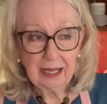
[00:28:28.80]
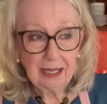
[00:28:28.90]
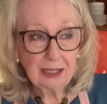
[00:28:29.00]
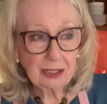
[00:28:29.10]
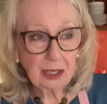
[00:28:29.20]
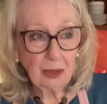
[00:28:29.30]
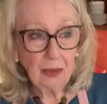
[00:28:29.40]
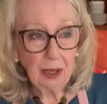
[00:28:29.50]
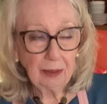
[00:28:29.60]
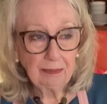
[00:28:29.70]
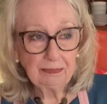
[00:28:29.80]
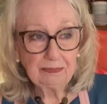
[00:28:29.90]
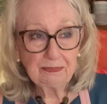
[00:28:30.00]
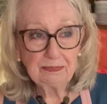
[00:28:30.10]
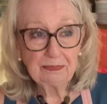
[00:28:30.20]
So
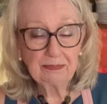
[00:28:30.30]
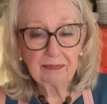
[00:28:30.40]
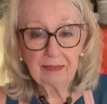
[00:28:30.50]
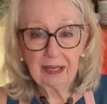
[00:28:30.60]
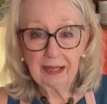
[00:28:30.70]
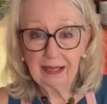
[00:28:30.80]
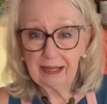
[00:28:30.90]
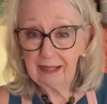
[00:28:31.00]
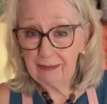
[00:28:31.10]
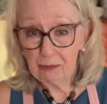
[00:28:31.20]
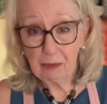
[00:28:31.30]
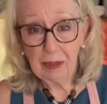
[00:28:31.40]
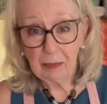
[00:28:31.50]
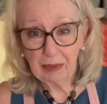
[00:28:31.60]
remember